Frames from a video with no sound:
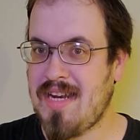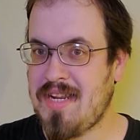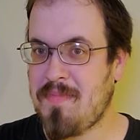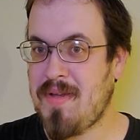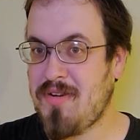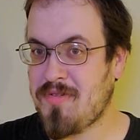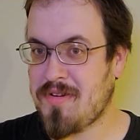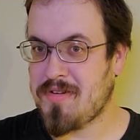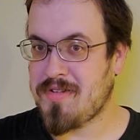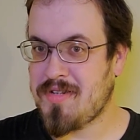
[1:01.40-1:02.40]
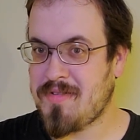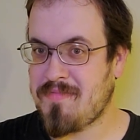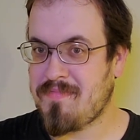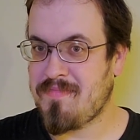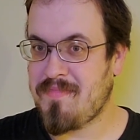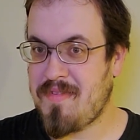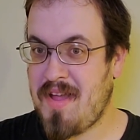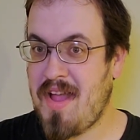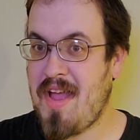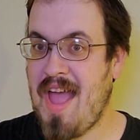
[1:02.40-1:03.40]
ETB triggers.
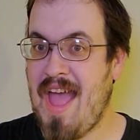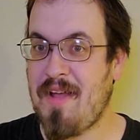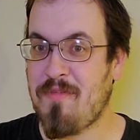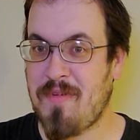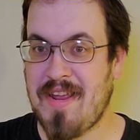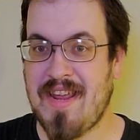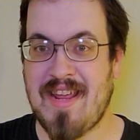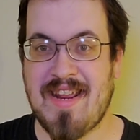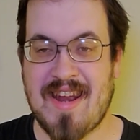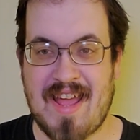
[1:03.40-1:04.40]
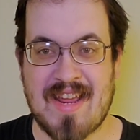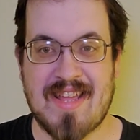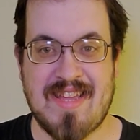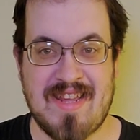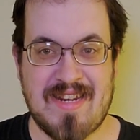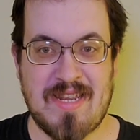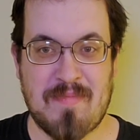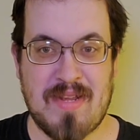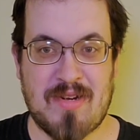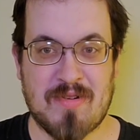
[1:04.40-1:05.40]
And we like
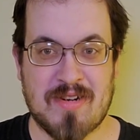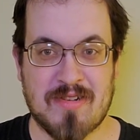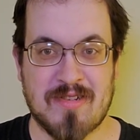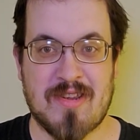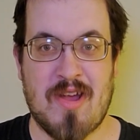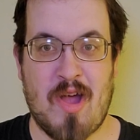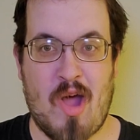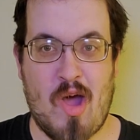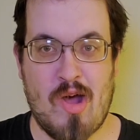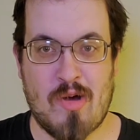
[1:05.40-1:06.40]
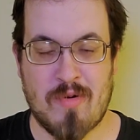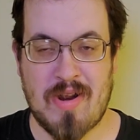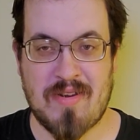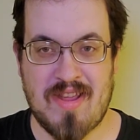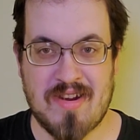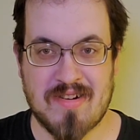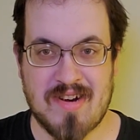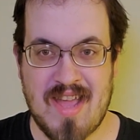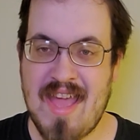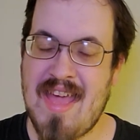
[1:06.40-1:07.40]
ETB triggers around
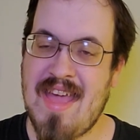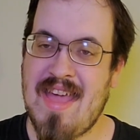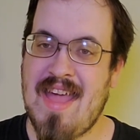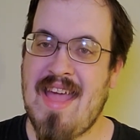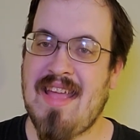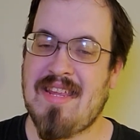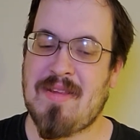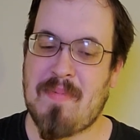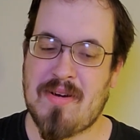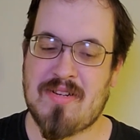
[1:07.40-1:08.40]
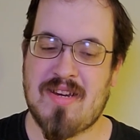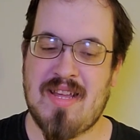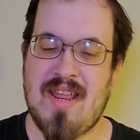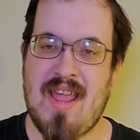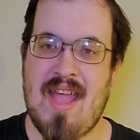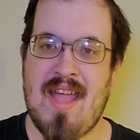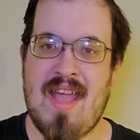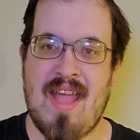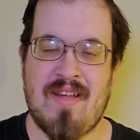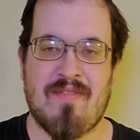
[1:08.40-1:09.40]
here, especially
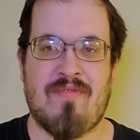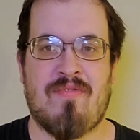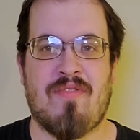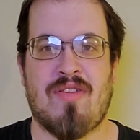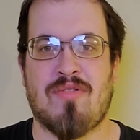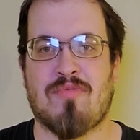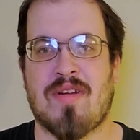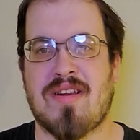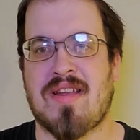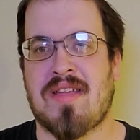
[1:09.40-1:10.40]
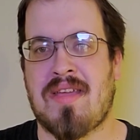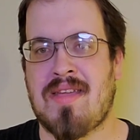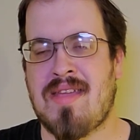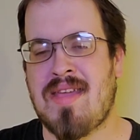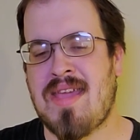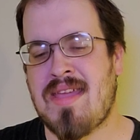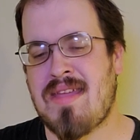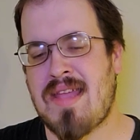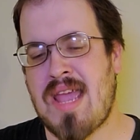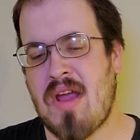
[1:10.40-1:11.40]
if you run
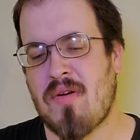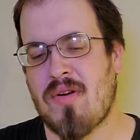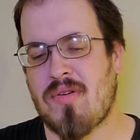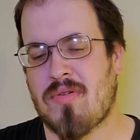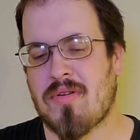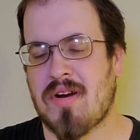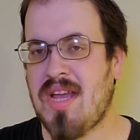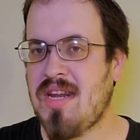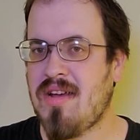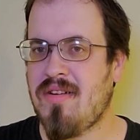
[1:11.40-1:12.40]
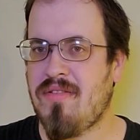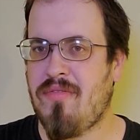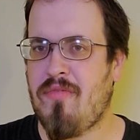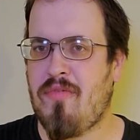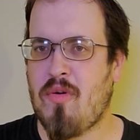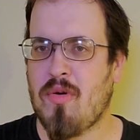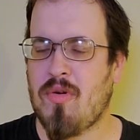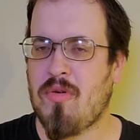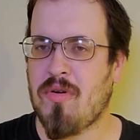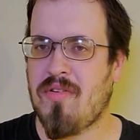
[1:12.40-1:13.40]
Karador in a 4
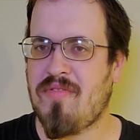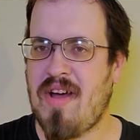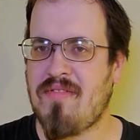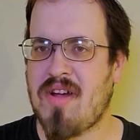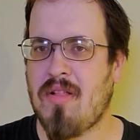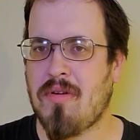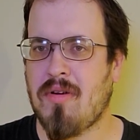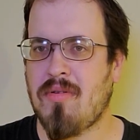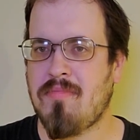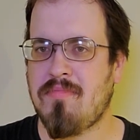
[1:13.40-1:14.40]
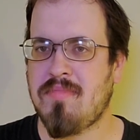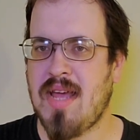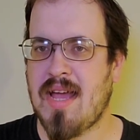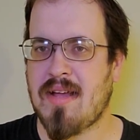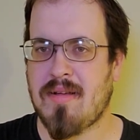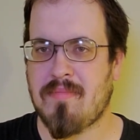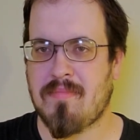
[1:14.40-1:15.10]
or a 5 color deck.